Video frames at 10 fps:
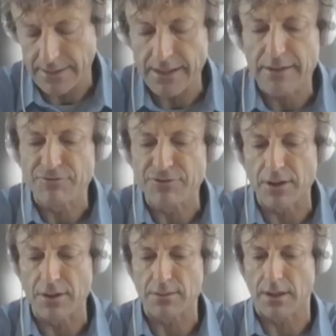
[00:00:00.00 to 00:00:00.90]
Ian
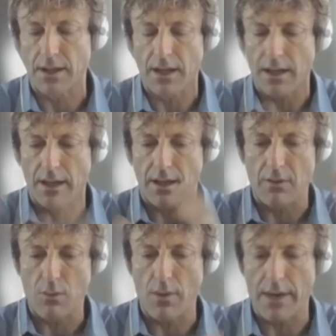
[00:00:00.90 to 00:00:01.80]
followed
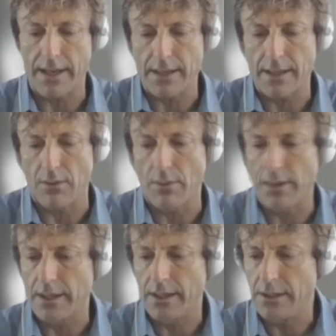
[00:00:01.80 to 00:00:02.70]
when
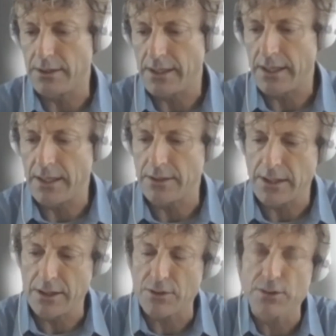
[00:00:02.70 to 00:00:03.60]
in
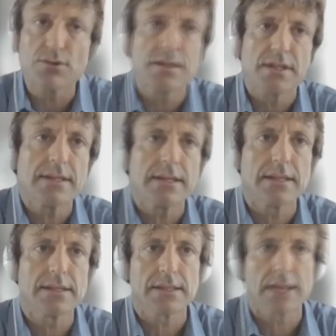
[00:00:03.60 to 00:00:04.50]
introducing
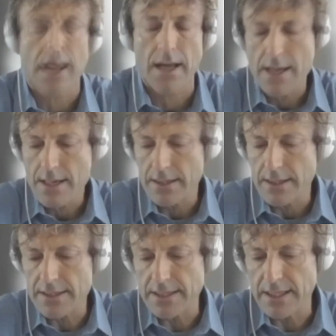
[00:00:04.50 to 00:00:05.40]
this
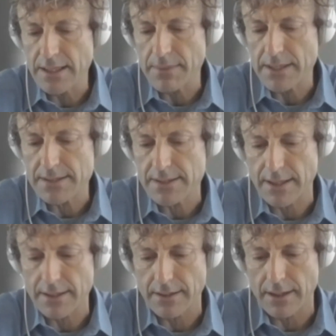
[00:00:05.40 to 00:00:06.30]
theme, is
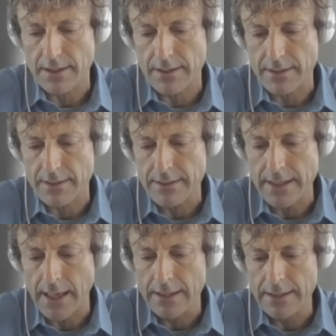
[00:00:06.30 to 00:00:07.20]
that
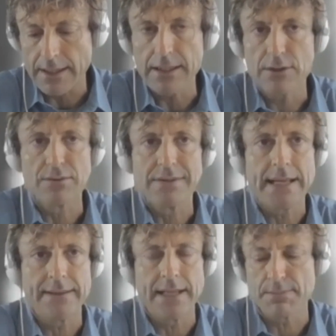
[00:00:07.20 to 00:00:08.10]
the need to
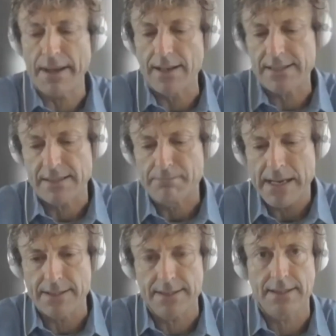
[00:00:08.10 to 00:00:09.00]
dispel some
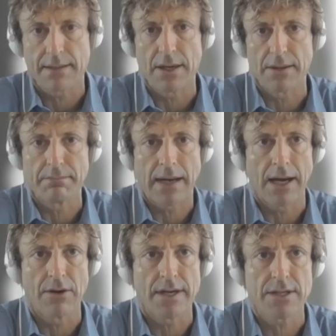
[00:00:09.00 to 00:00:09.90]
myths about
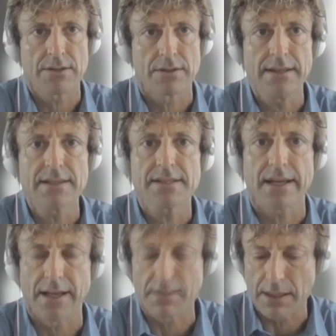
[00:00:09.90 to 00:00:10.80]
migration in the
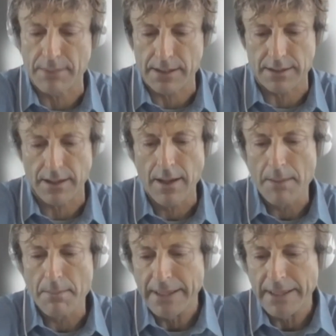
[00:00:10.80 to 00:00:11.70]
Sahel, but
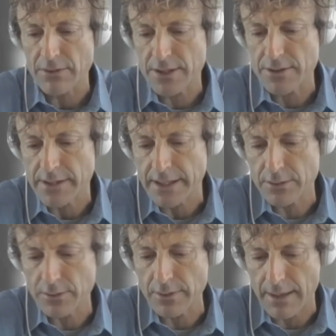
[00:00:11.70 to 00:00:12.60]
migration
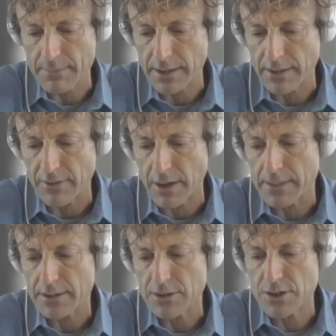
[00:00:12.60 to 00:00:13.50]
linked to climate and
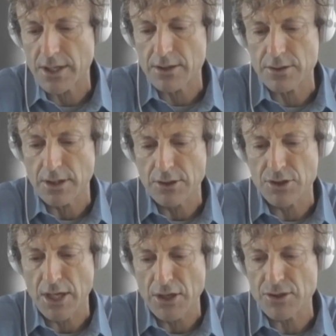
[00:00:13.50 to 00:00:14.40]
environmental change in
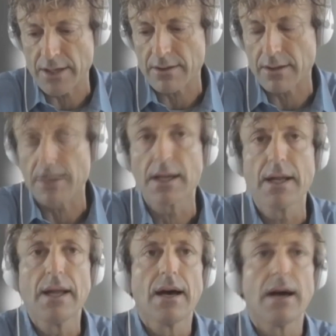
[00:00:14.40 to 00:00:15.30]
general.
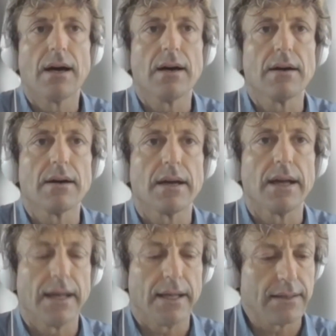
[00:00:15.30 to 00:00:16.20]

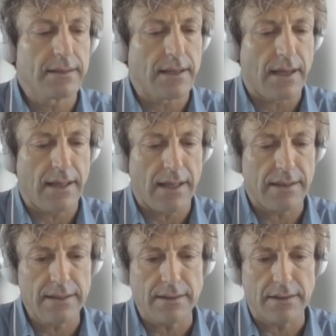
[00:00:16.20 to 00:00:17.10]
And I
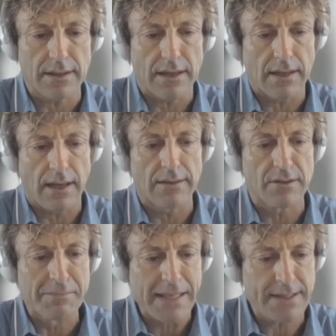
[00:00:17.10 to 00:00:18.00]
think there are
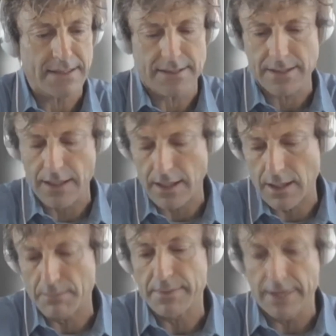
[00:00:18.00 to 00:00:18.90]
other myths
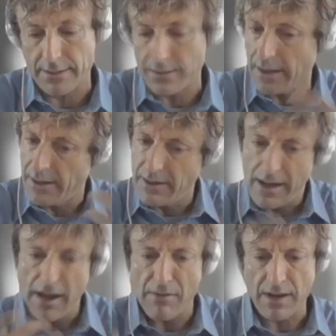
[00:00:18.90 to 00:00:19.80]
that
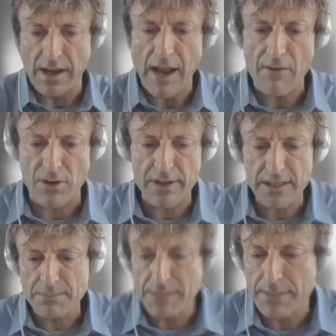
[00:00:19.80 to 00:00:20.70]
have
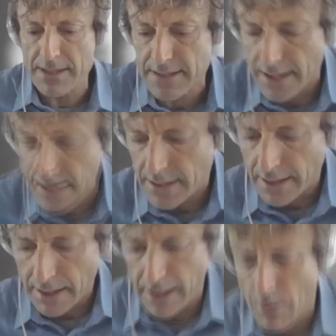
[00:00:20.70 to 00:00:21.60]
already been said
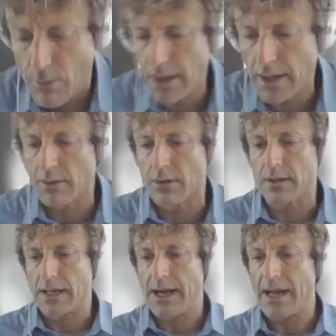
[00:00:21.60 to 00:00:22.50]
in a way
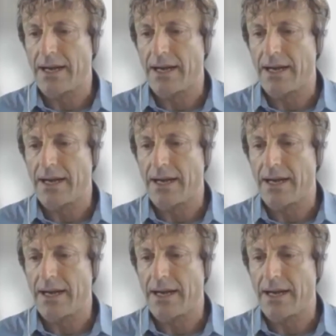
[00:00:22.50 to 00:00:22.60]
or